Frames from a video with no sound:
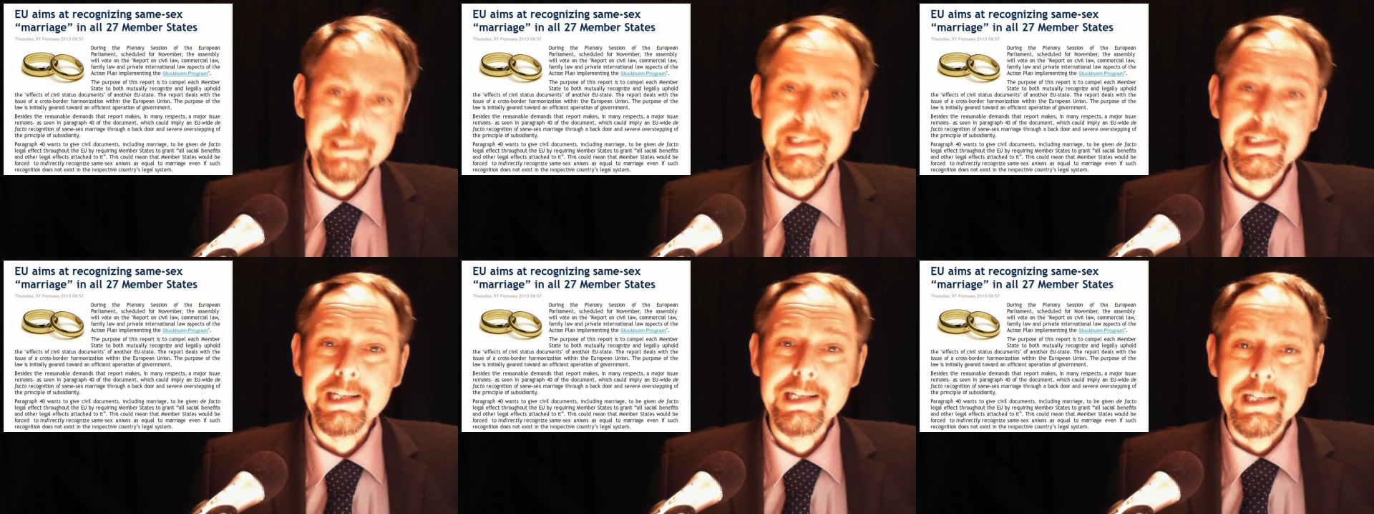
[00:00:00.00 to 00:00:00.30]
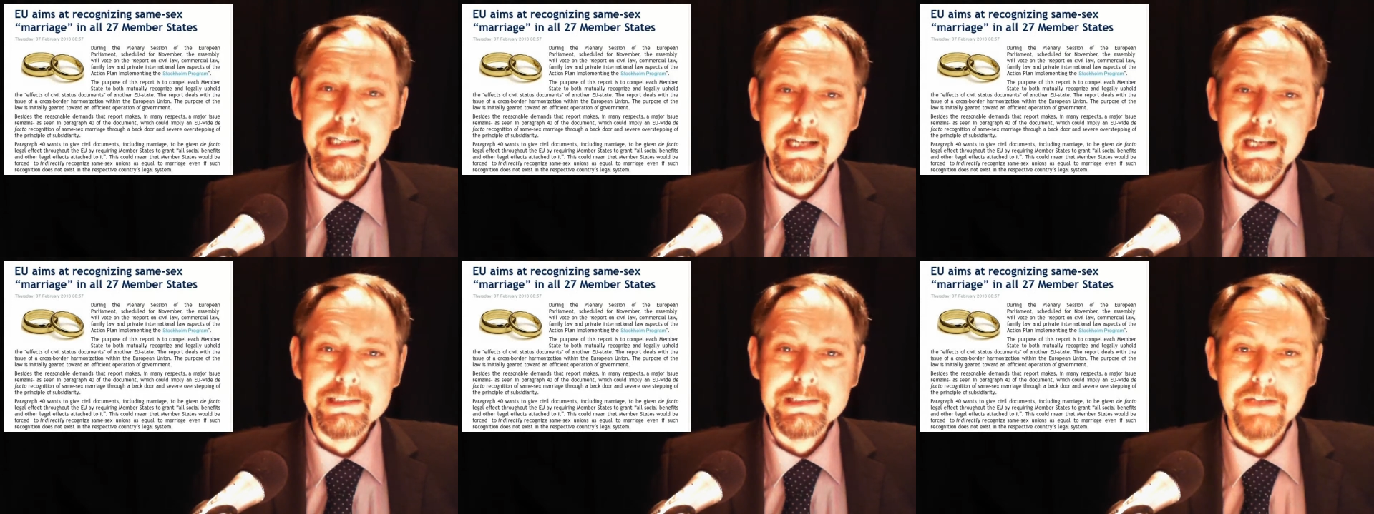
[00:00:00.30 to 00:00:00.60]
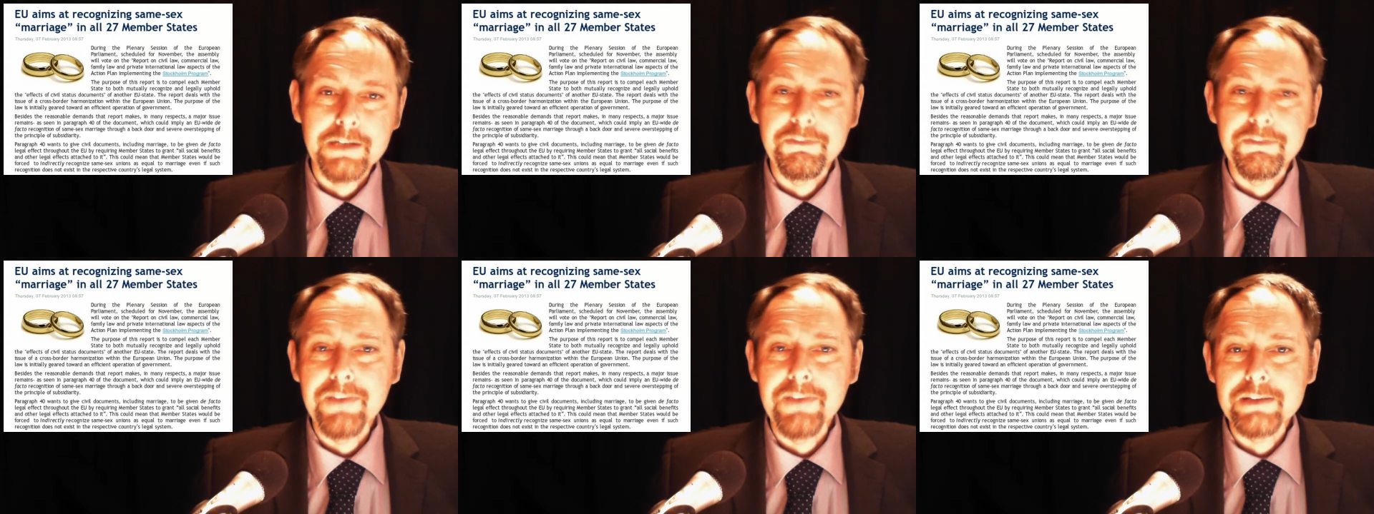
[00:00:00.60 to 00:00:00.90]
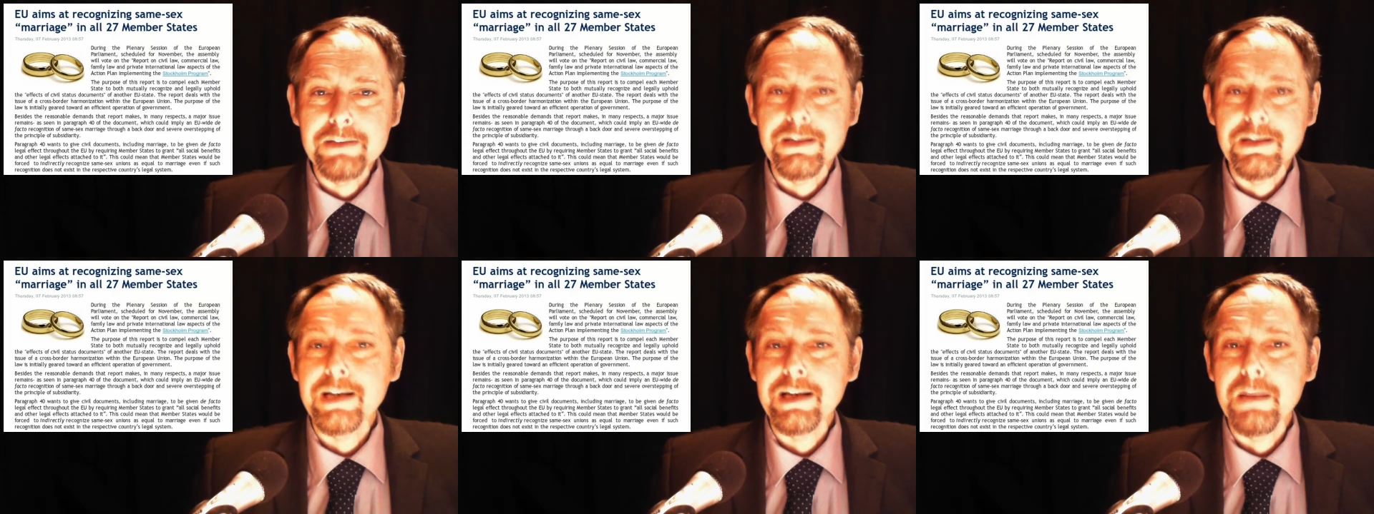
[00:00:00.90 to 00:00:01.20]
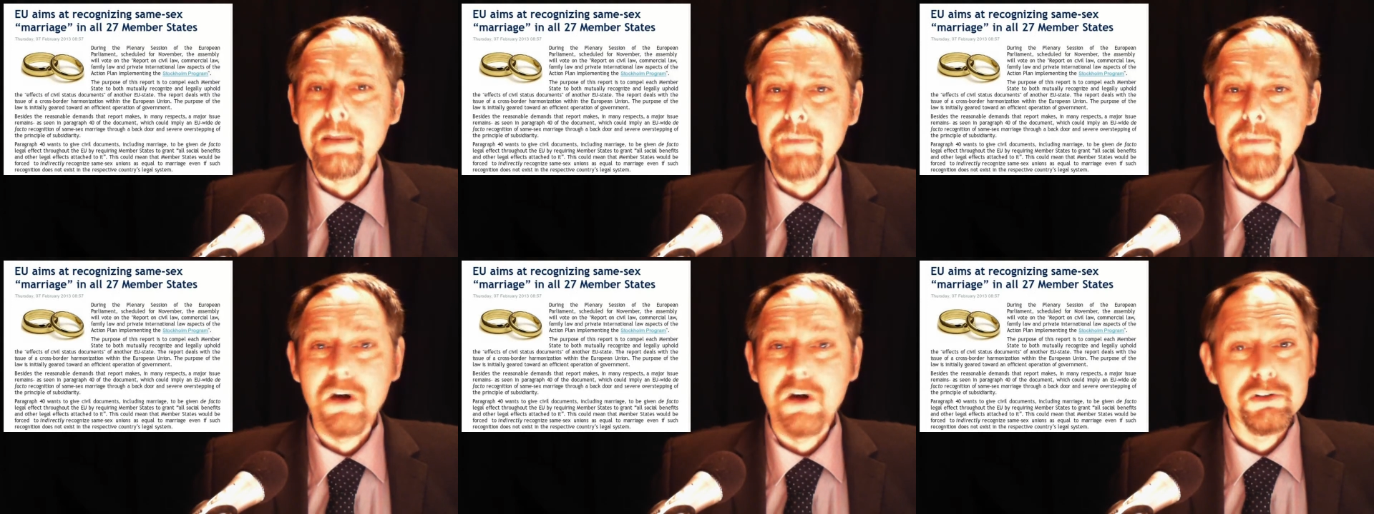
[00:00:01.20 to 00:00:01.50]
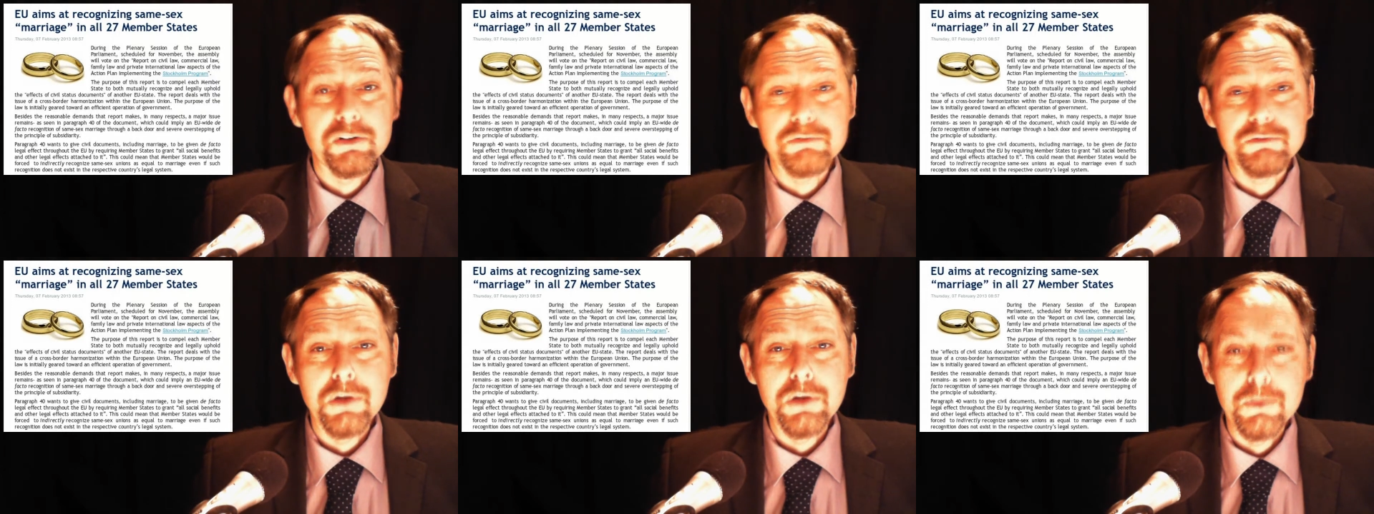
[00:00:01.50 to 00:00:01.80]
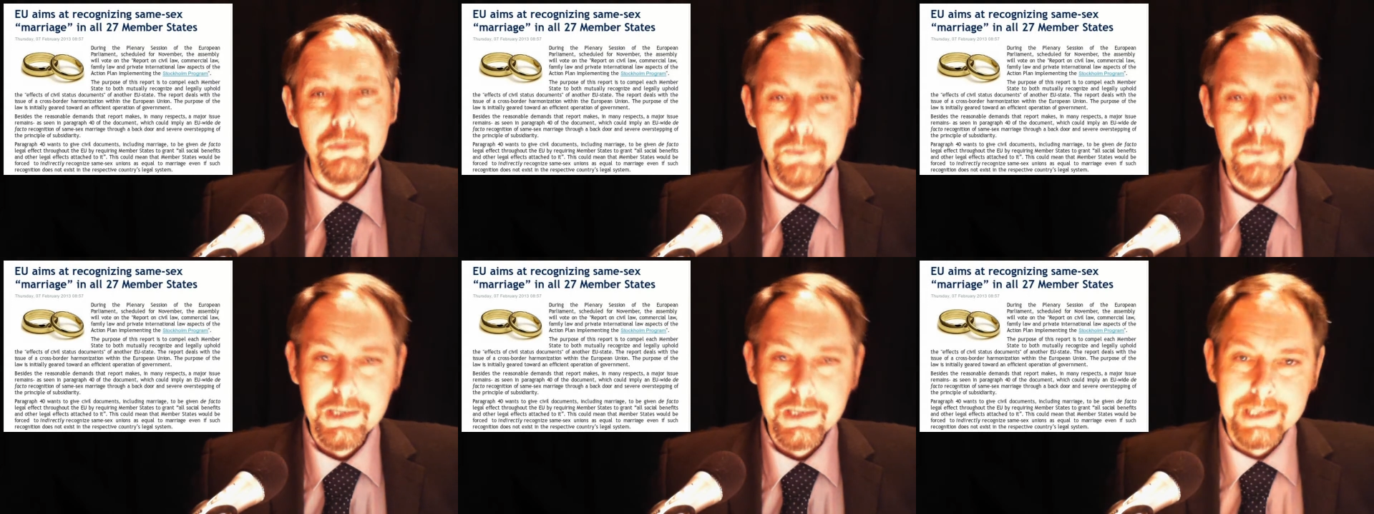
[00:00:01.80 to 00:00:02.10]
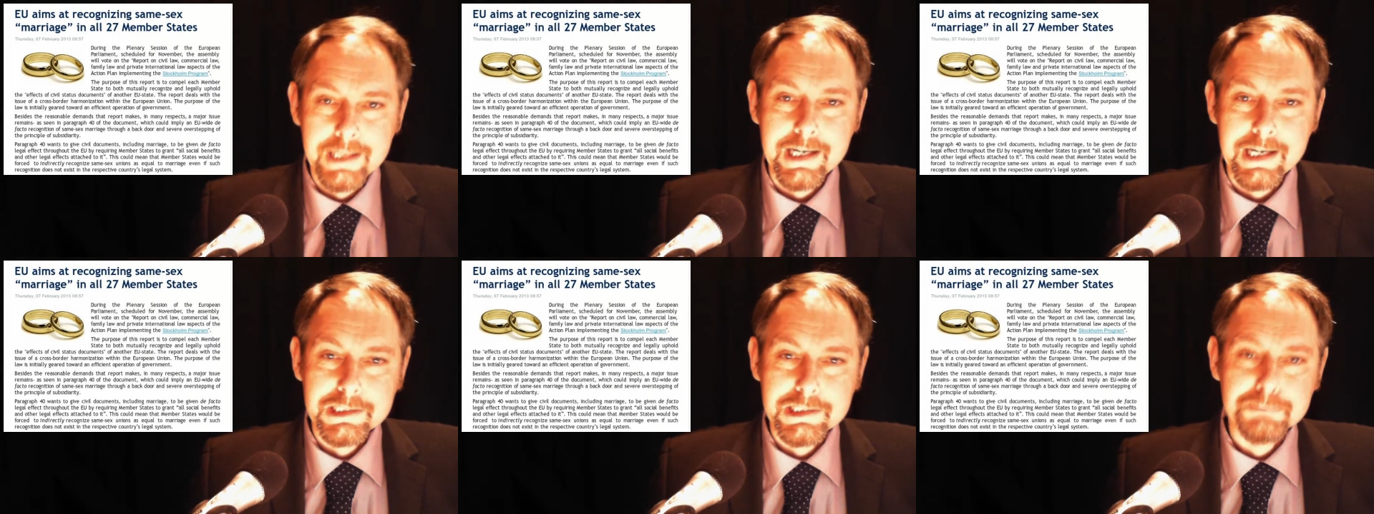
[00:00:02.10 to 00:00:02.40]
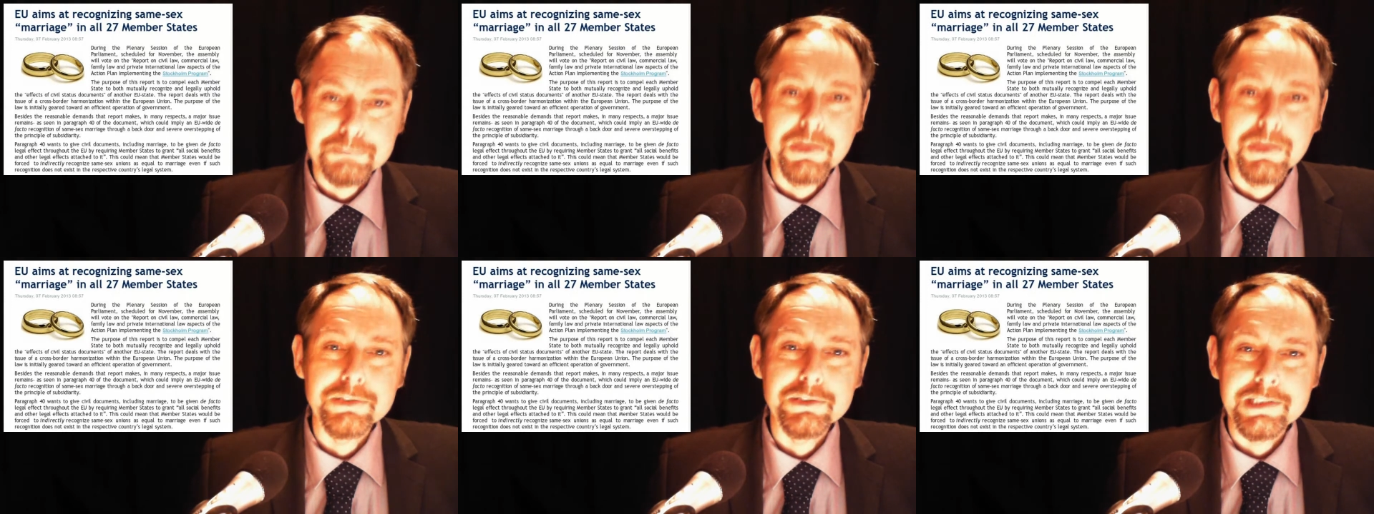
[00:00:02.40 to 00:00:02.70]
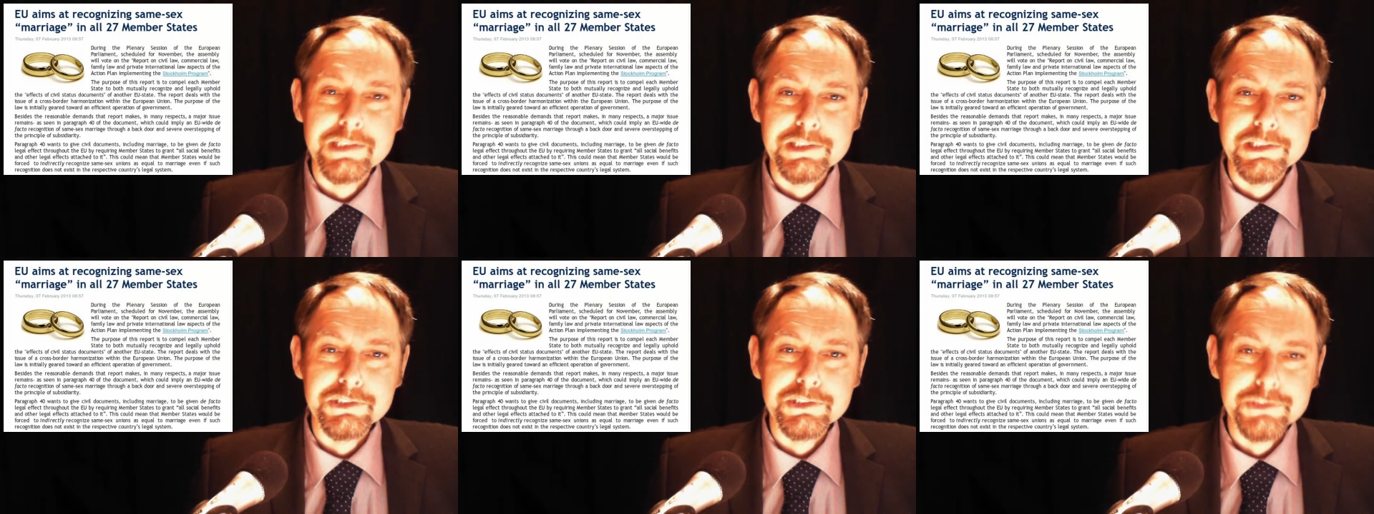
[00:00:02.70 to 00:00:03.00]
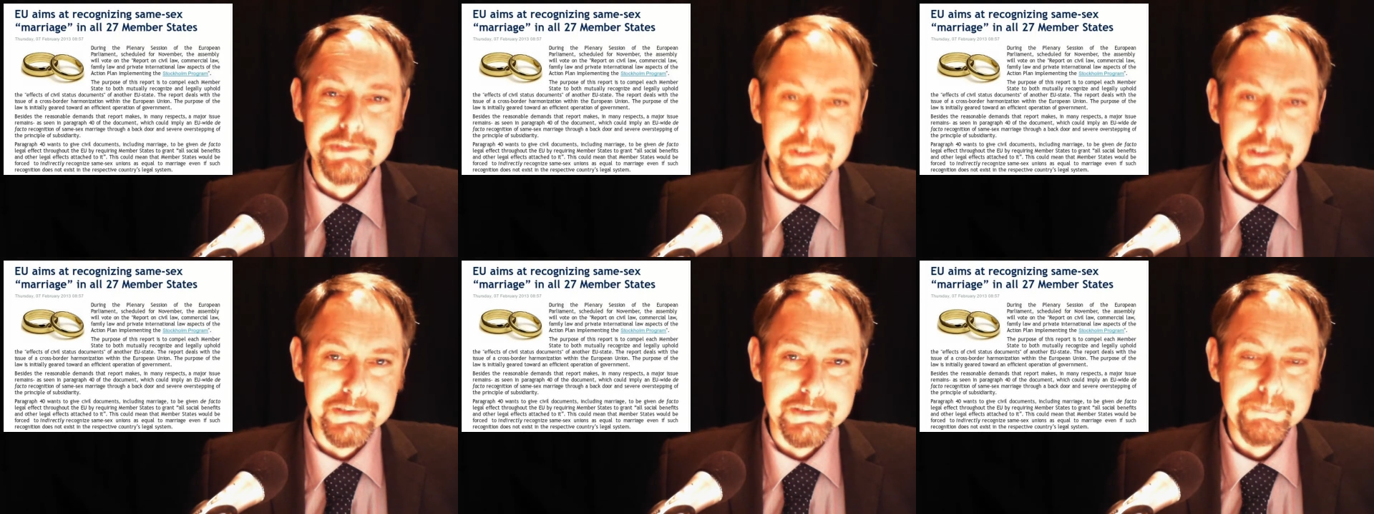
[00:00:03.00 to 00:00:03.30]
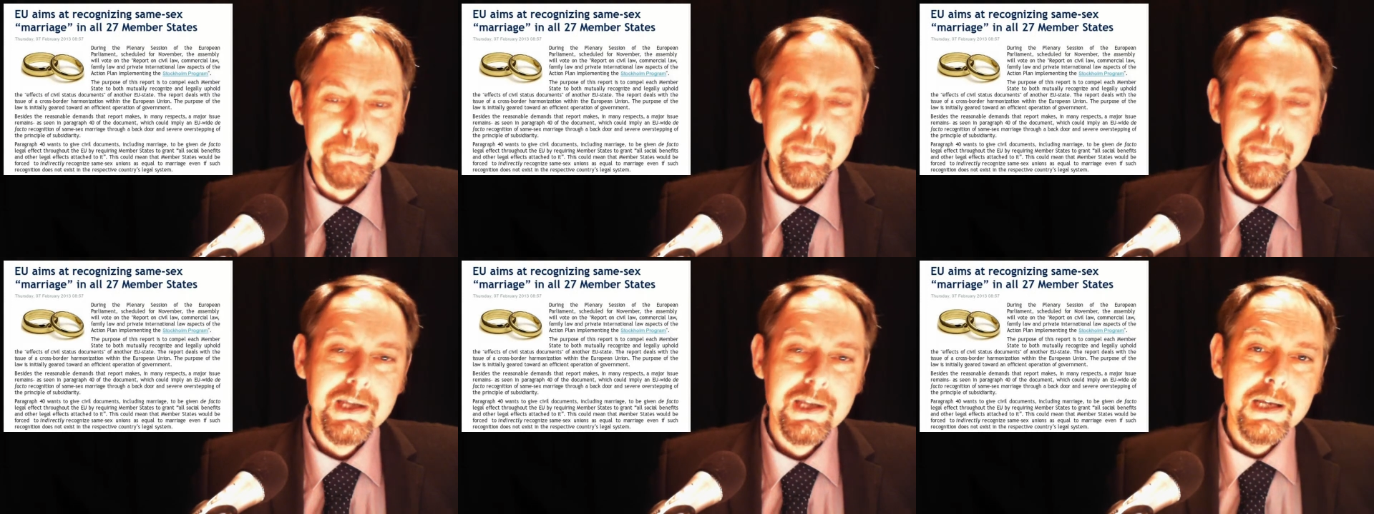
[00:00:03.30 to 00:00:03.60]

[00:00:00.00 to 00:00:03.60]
seeing as I feel like I'm on a roll in exposing the truth.